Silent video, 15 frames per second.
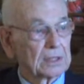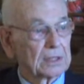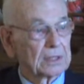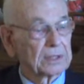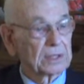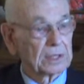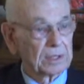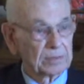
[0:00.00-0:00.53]

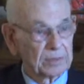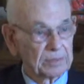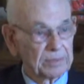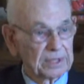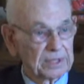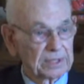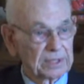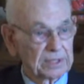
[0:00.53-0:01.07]
in the lumber
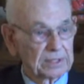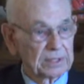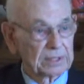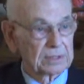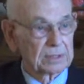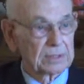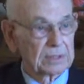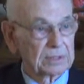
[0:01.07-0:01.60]

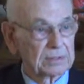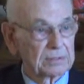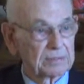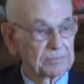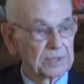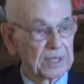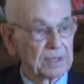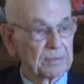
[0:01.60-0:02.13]
business,
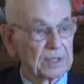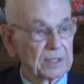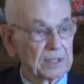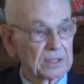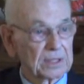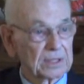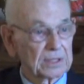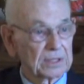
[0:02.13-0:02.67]

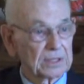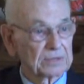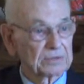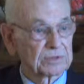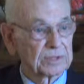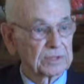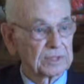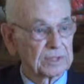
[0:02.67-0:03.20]
primarily cutting
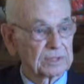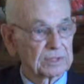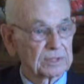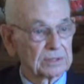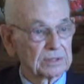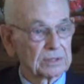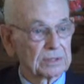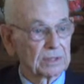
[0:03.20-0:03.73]
trees
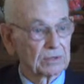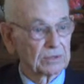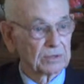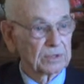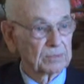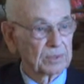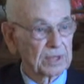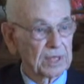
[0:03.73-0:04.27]
and
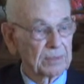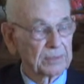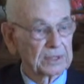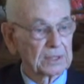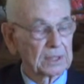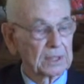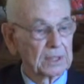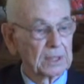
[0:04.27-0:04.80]
owning
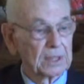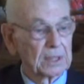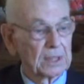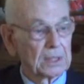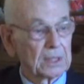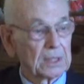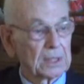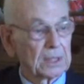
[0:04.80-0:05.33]
property.
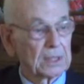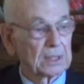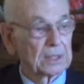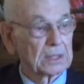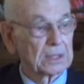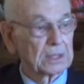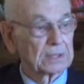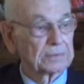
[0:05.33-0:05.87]

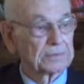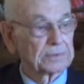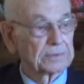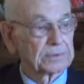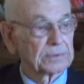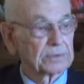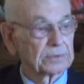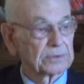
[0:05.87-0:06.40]
And
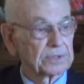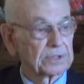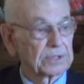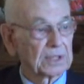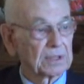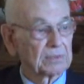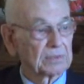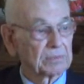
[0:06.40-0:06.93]
so she
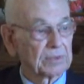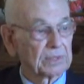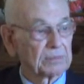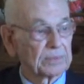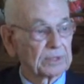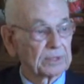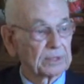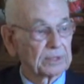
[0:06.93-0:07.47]
came to
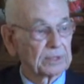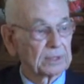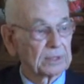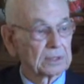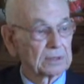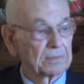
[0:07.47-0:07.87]
Bremen, and